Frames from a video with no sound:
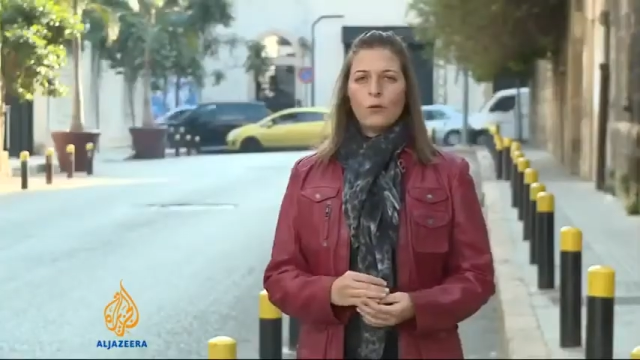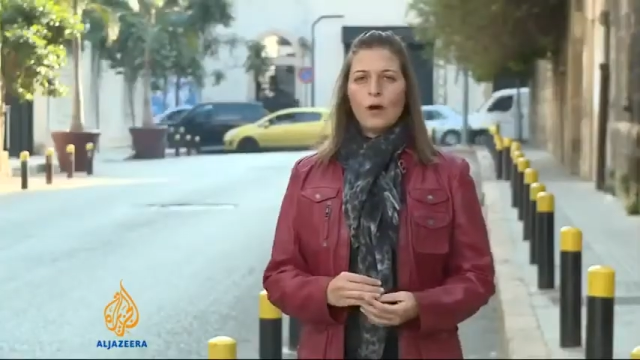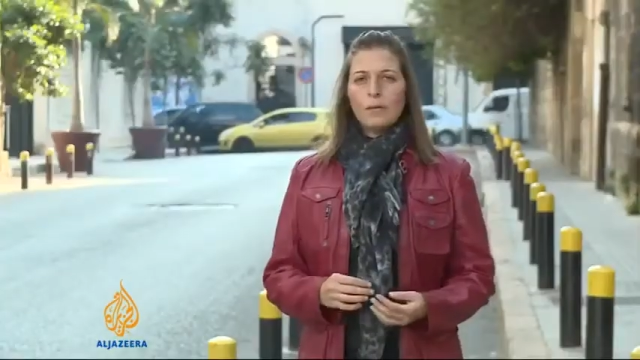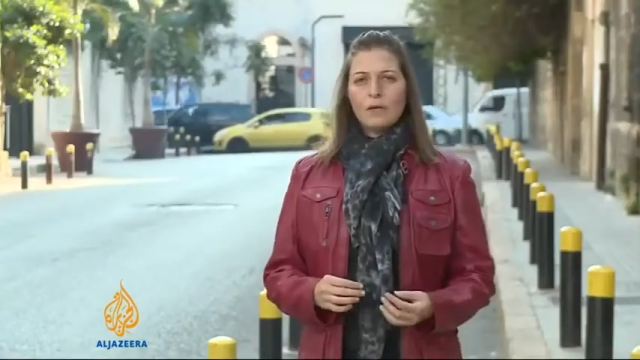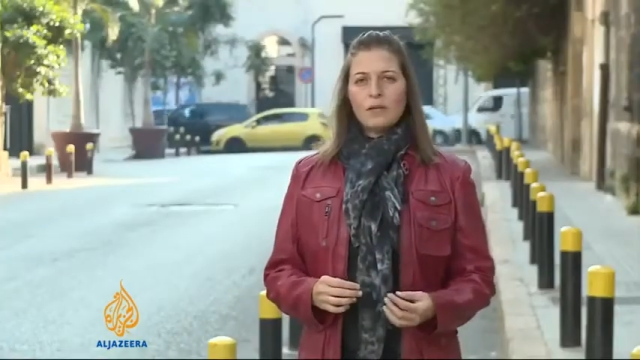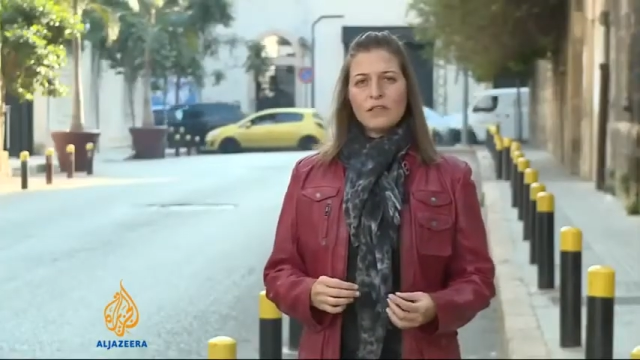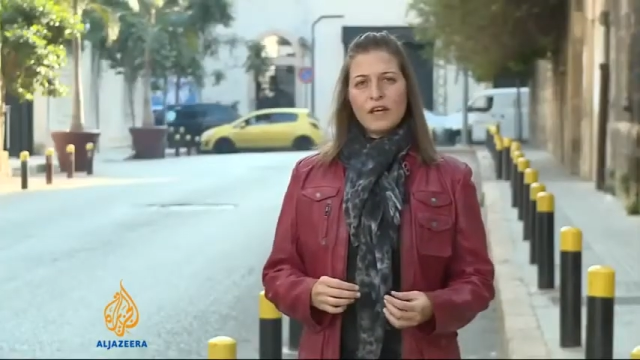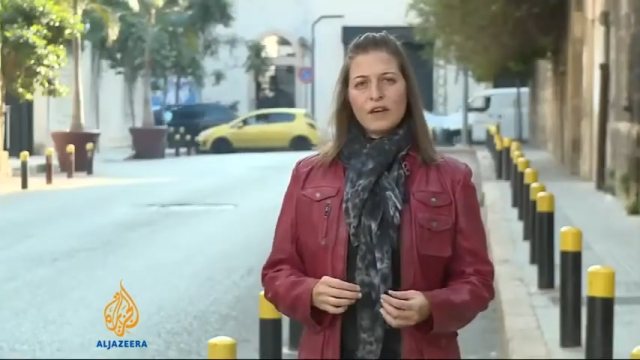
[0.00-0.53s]

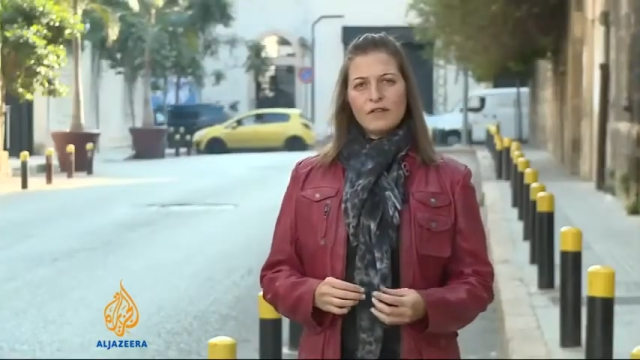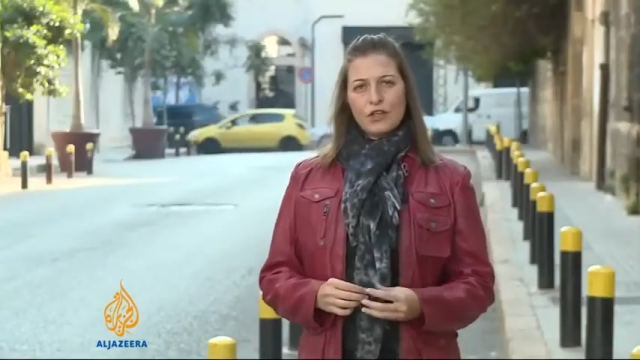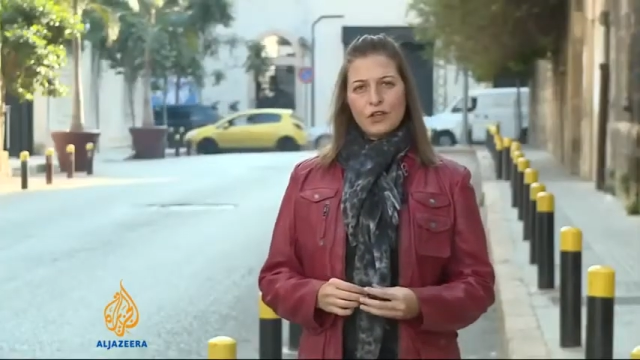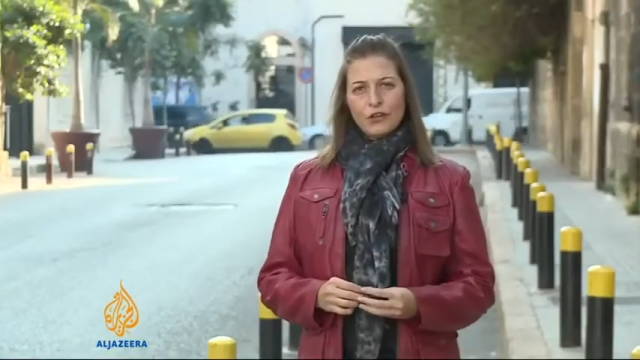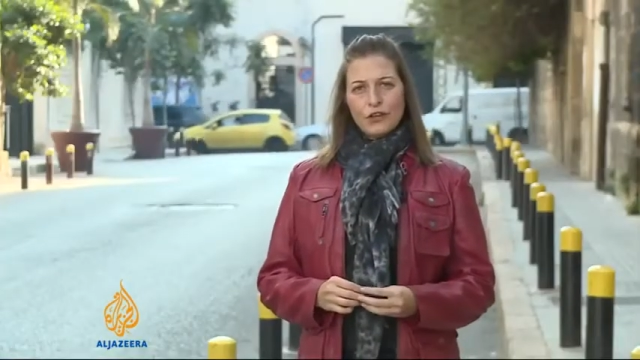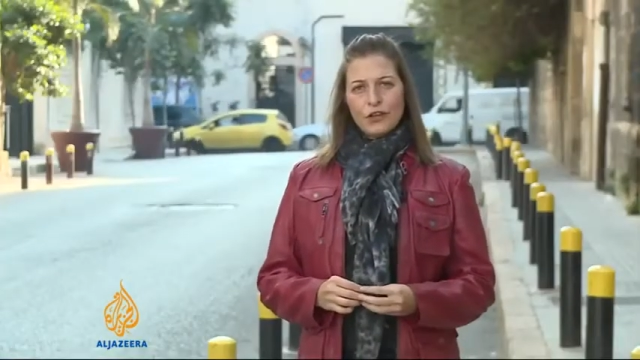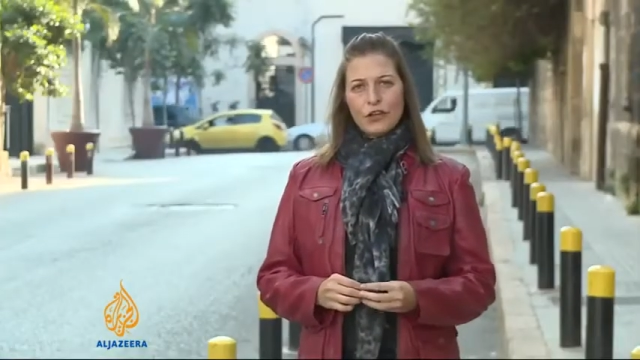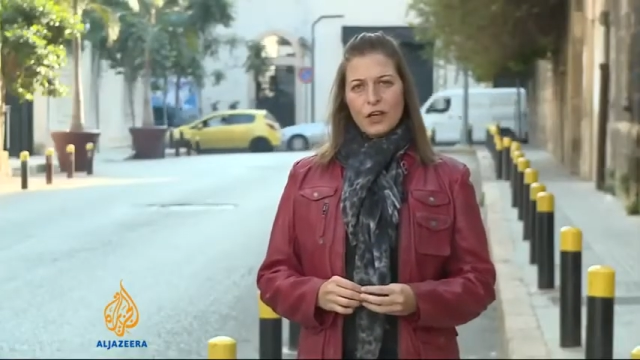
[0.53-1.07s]
Rebels have
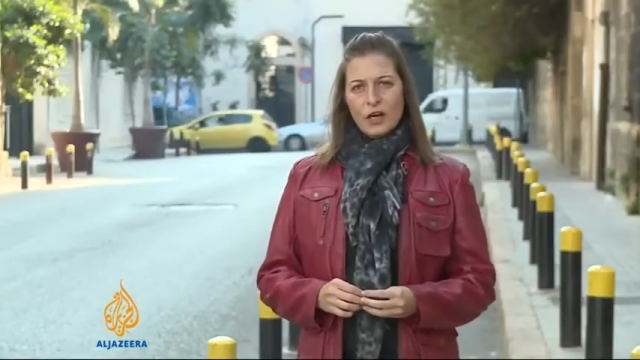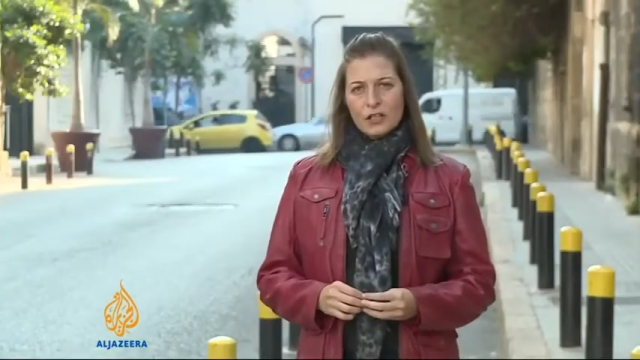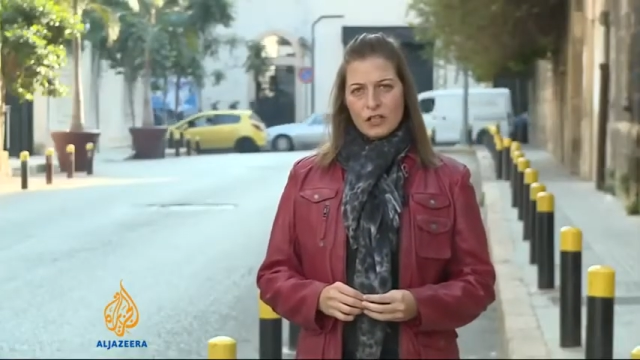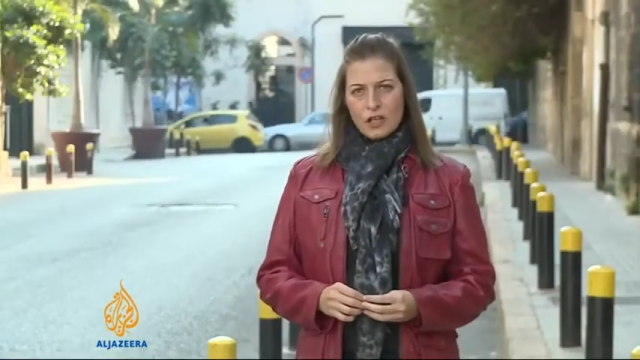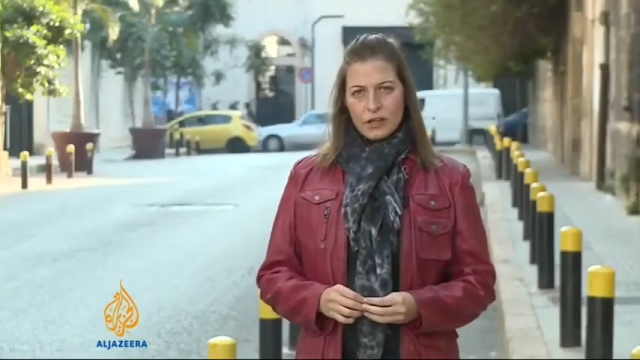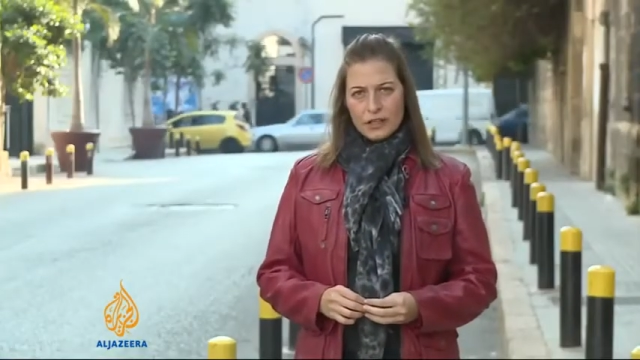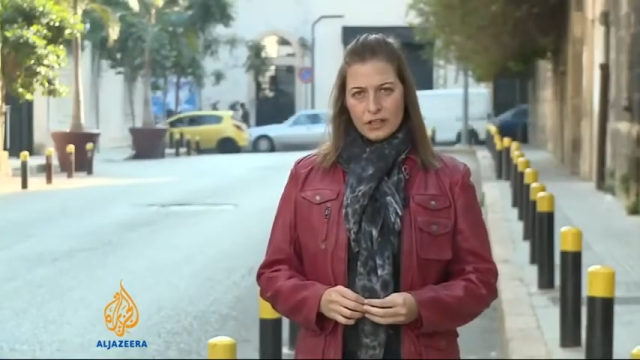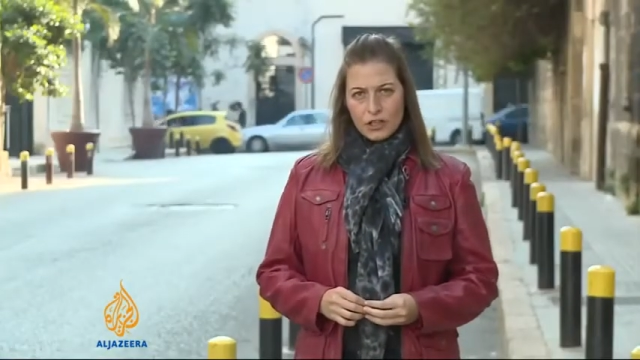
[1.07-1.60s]
turned their guns on